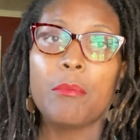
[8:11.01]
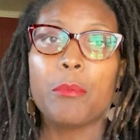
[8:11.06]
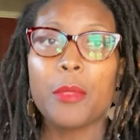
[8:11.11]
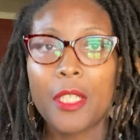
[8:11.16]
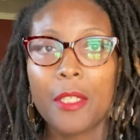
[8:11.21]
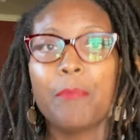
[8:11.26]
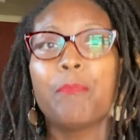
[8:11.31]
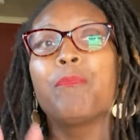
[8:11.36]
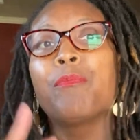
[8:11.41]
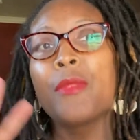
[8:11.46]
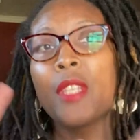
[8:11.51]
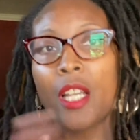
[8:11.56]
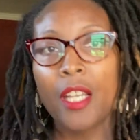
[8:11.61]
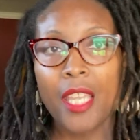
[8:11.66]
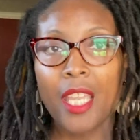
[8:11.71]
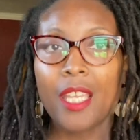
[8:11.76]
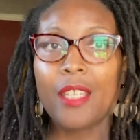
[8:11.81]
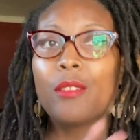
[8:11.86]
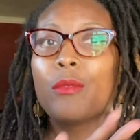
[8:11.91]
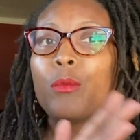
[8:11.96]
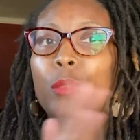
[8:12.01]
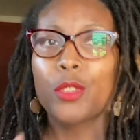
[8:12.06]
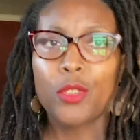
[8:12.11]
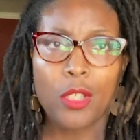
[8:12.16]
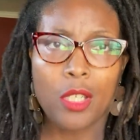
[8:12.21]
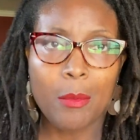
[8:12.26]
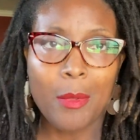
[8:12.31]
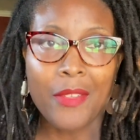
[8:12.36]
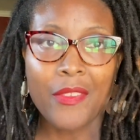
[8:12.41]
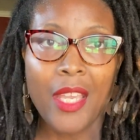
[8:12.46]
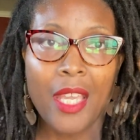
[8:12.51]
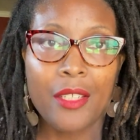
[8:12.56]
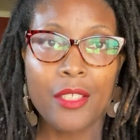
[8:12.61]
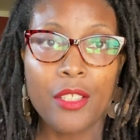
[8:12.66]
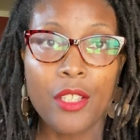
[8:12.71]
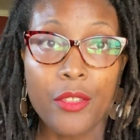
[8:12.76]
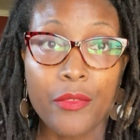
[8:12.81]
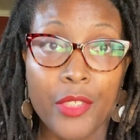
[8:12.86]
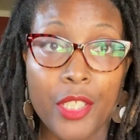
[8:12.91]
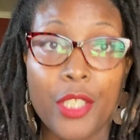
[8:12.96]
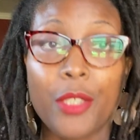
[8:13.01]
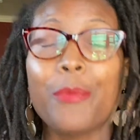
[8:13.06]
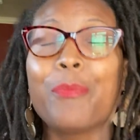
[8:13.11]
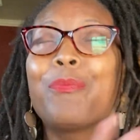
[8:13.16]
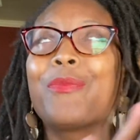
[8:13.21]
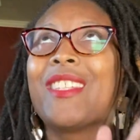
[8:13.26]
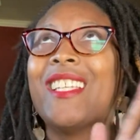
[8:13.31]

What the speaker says: But again, we'll talk about that in another video.